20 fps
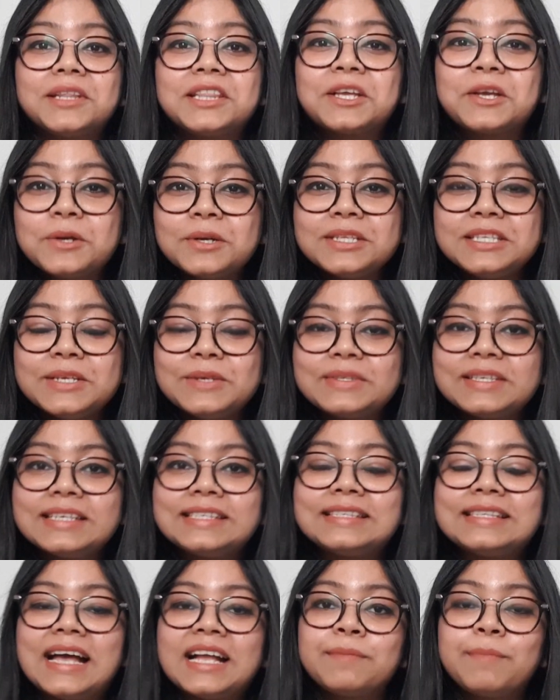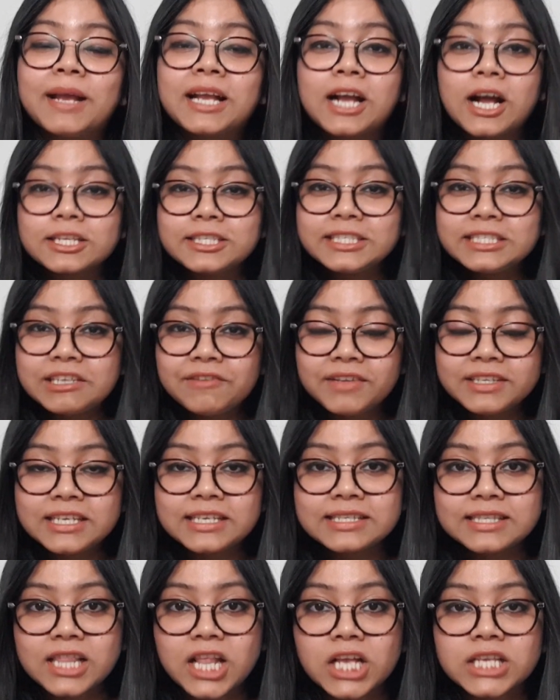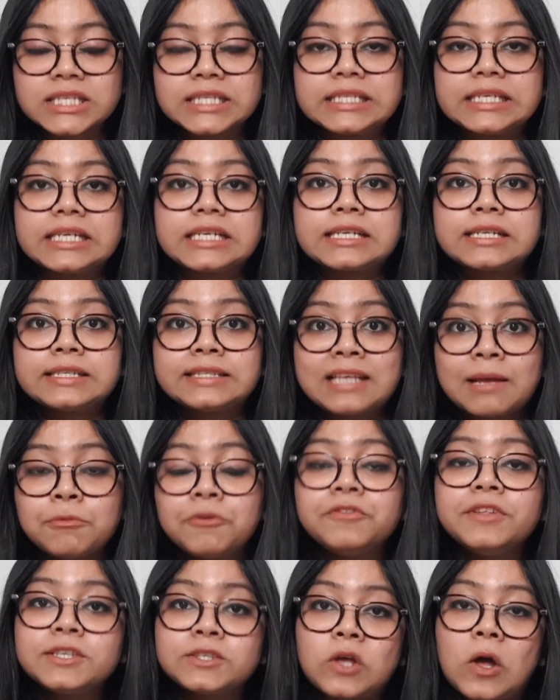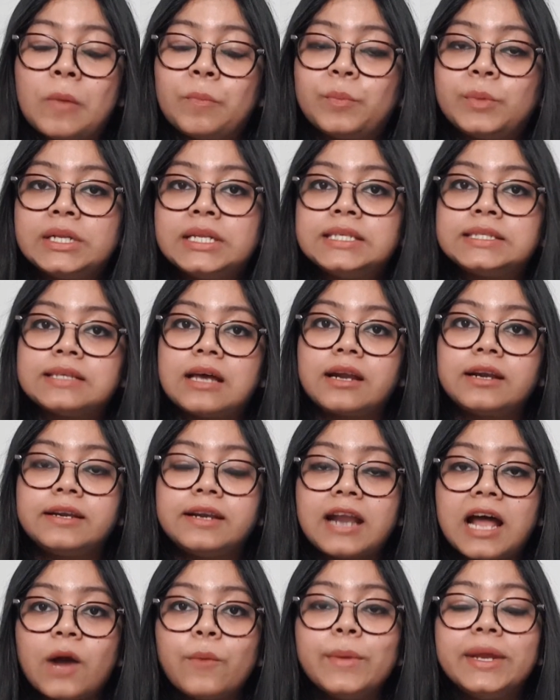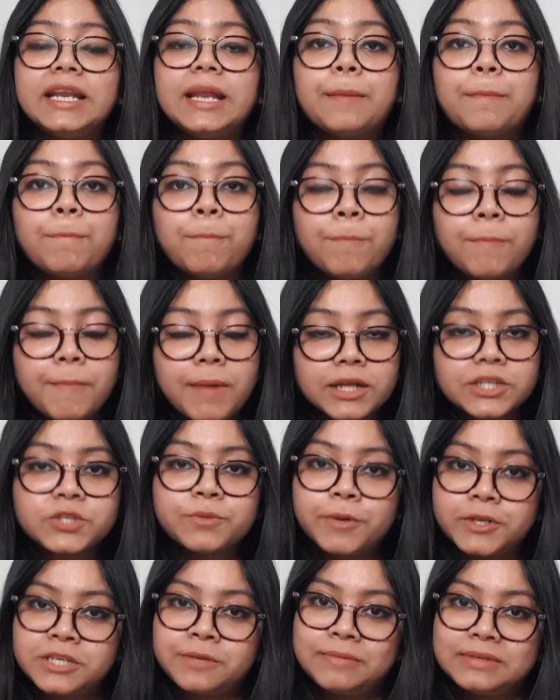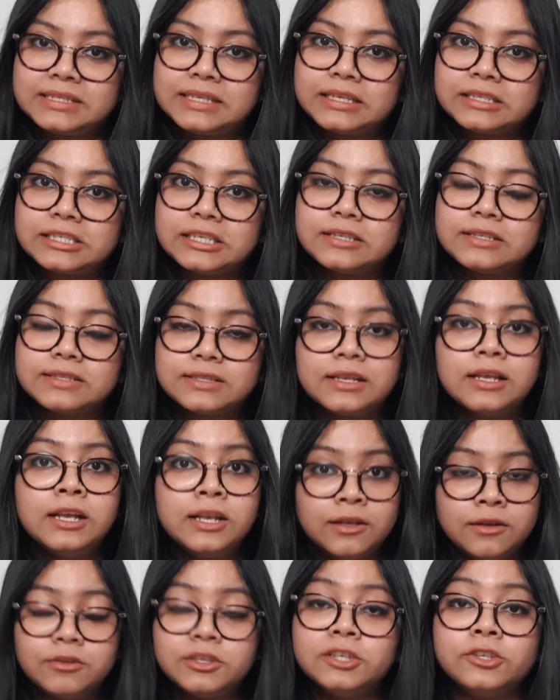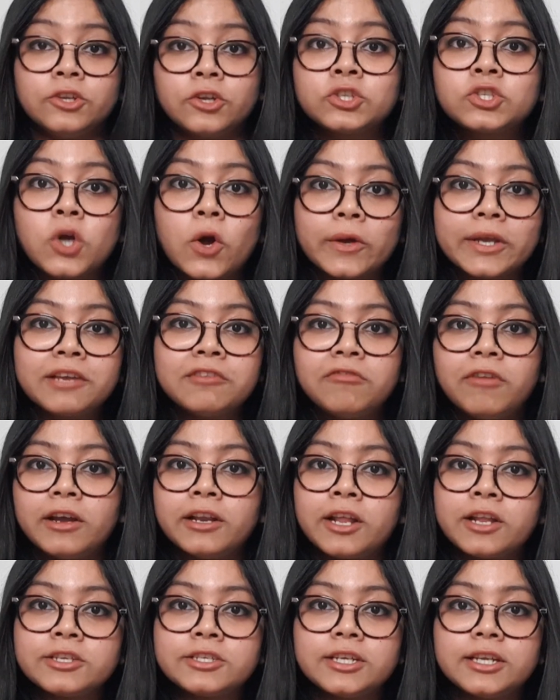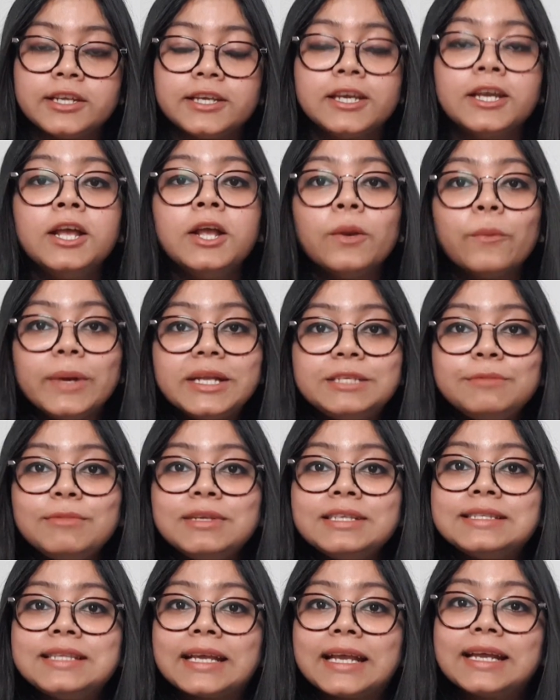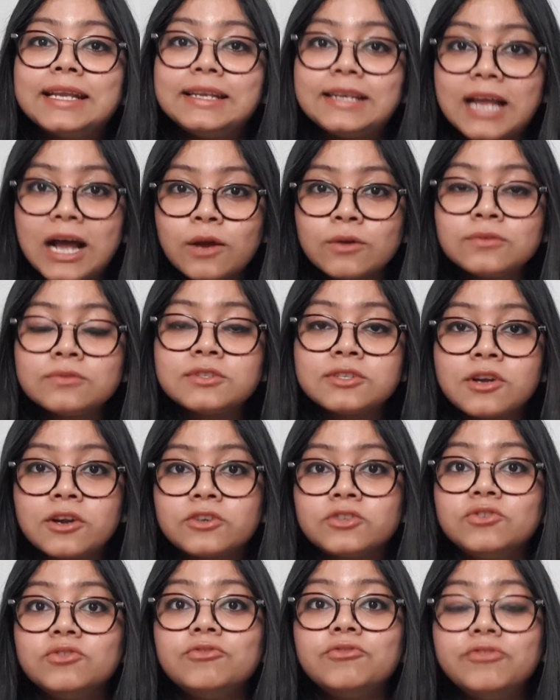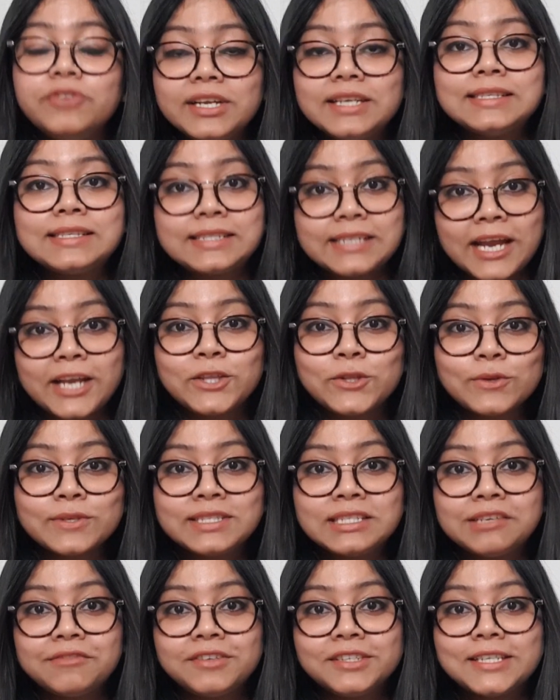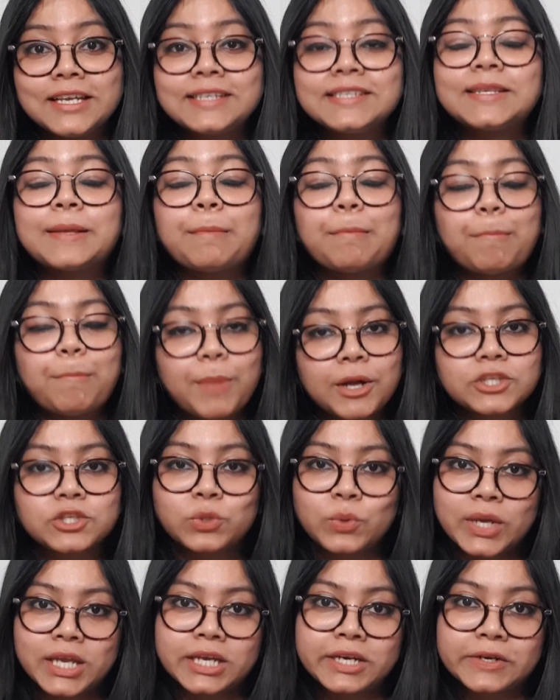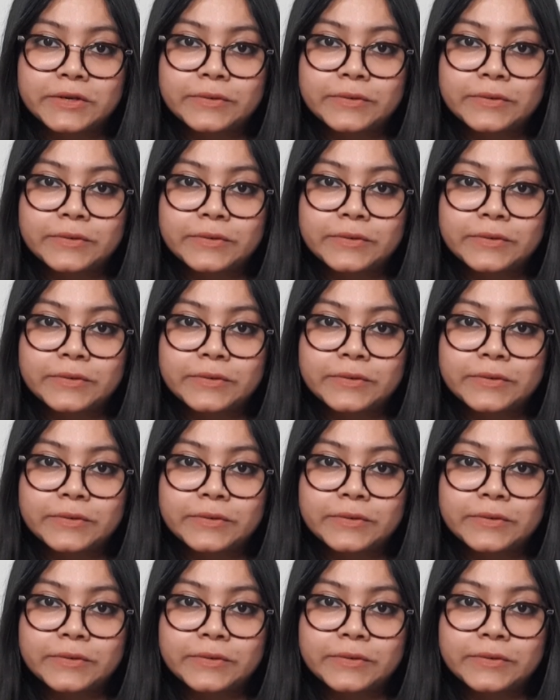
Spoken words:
the good news is that by cutting dividends last year, some of these companies are now in a much better positions, talking financially, which means they can now start to reinstate those dividends much quicker.